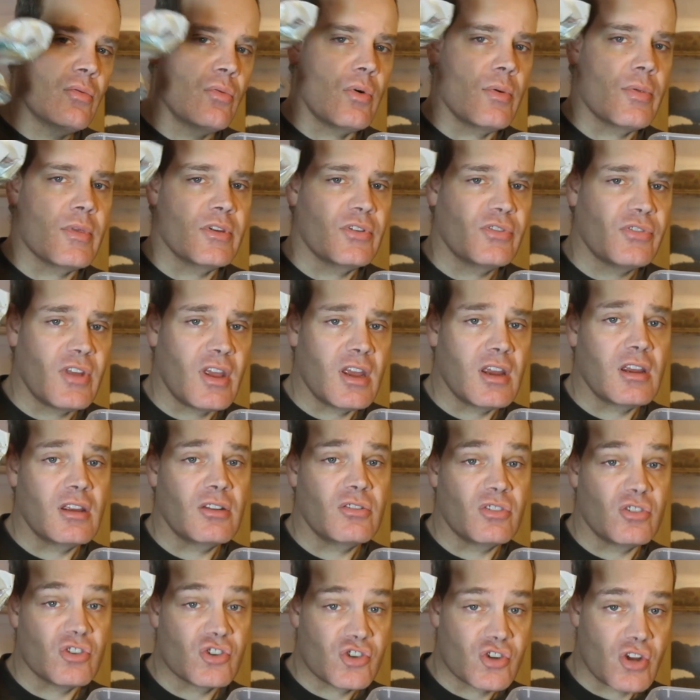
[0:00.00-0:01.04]
when the snake
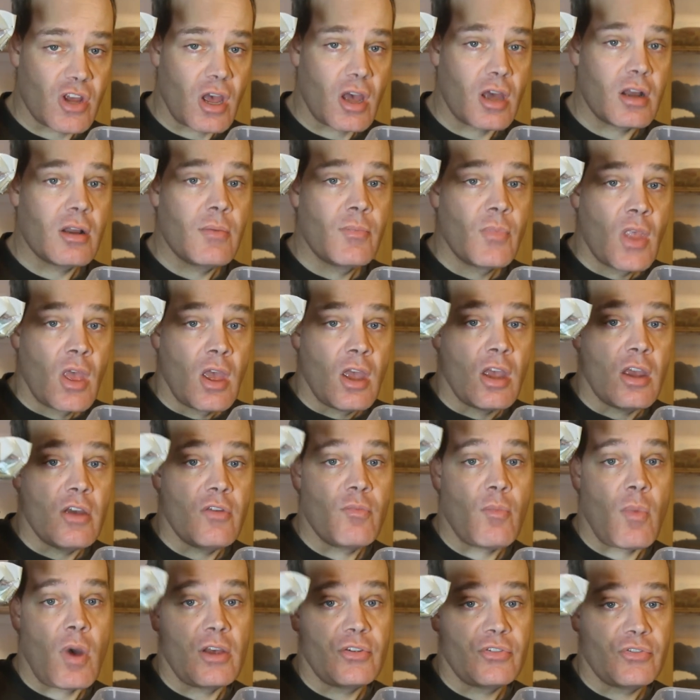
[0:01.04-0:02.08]
is in shed,
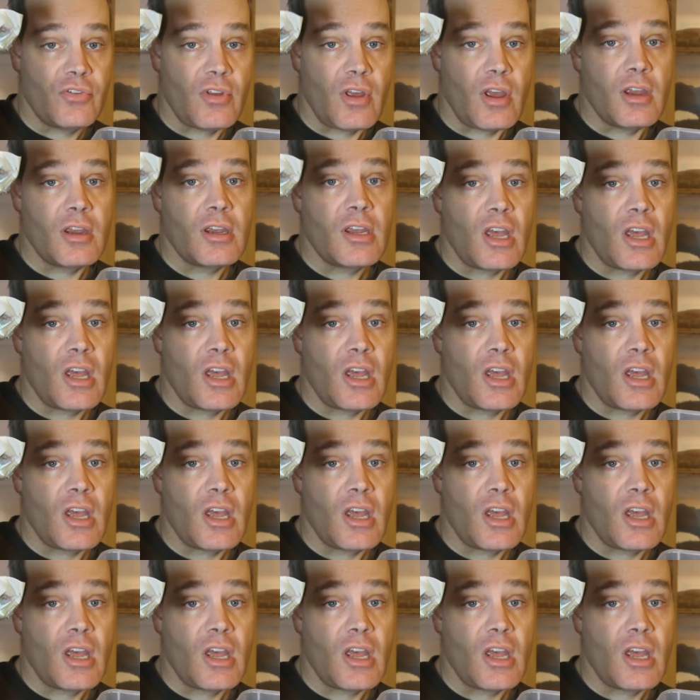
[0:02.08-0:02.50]
if my snake